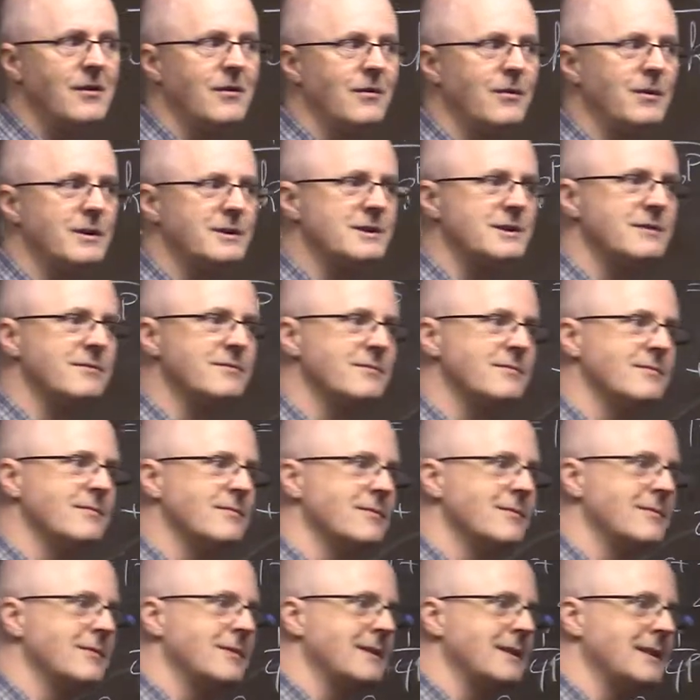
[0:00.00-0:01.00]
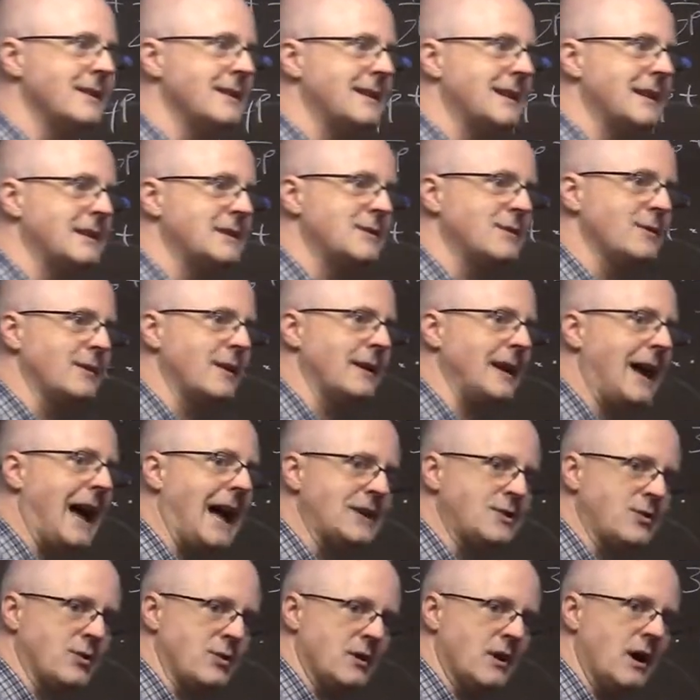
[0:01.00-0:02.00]
which in gets you the
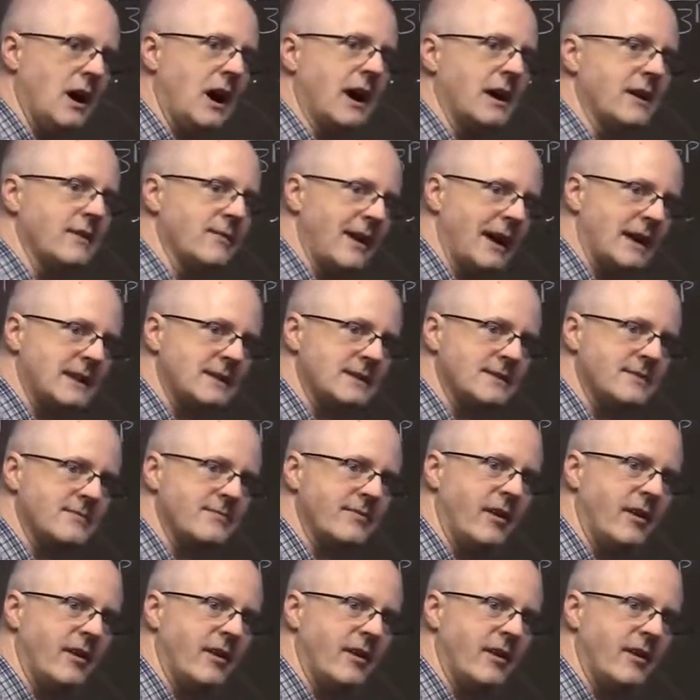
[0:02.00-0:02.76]
natural log of x